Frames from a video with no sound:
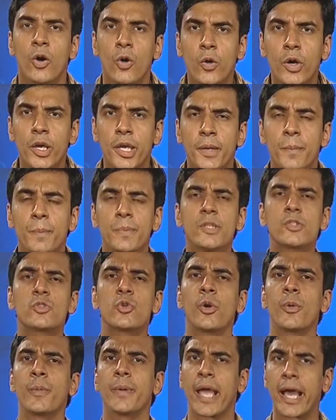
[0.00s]
Okay, please
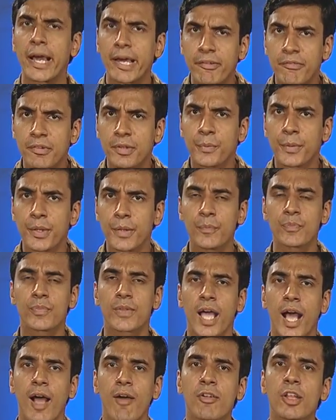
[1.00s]
don't be angry with me.
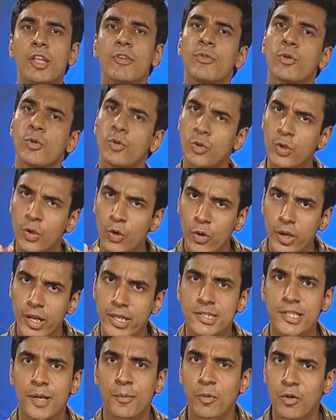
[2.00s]
I will give you your
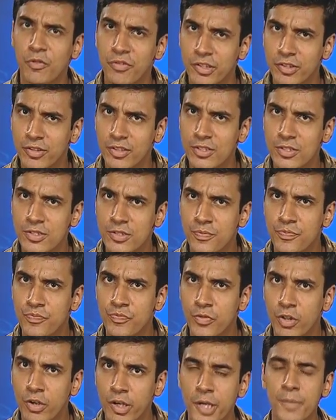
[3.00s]
example of interest.
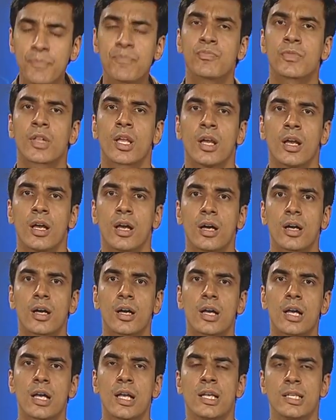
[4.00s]
Okay,
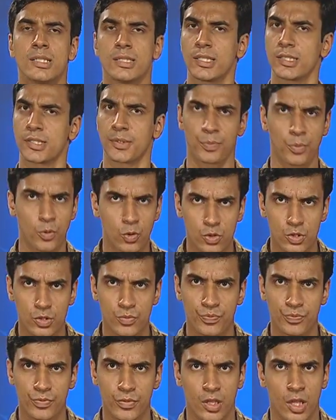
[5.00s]
so suppose
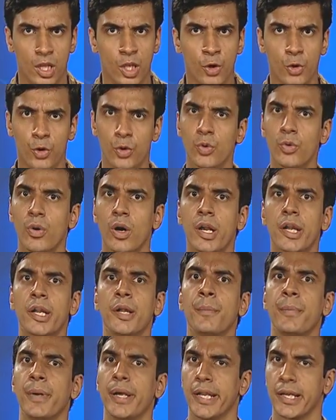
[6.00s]
you are in a
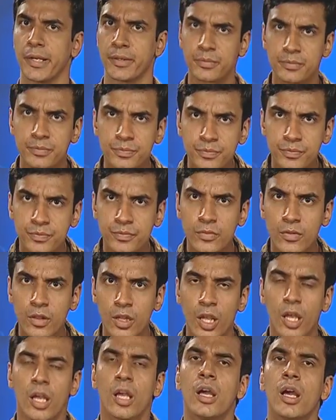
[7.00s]
building
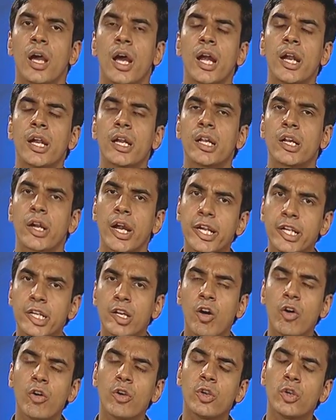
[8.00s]
and right
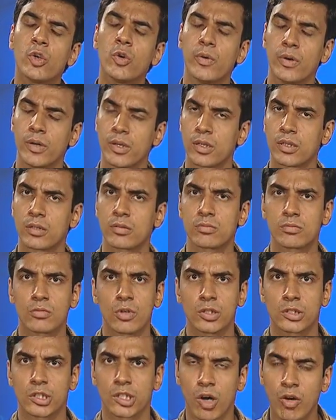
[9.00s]
now you are
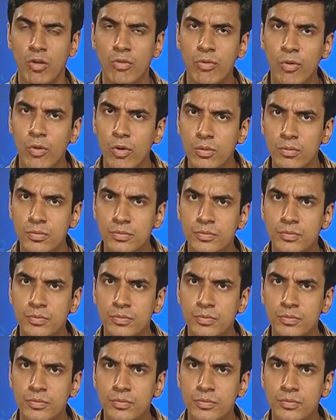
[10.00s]
on the ground floor.